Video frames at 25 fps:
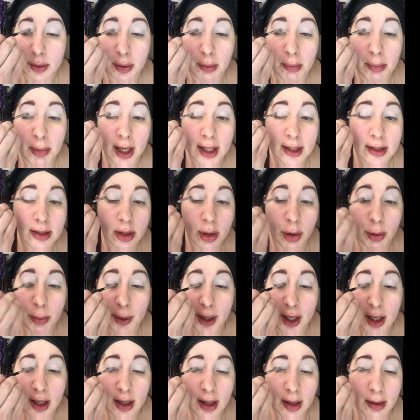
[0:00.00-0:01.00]
would bust
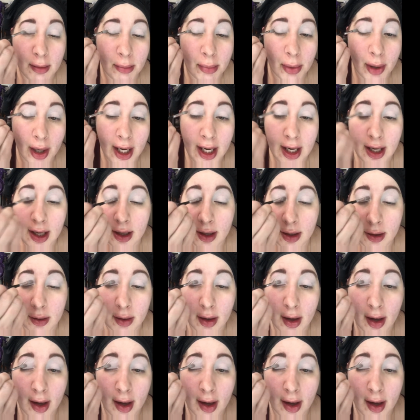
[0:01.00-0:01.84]
open and break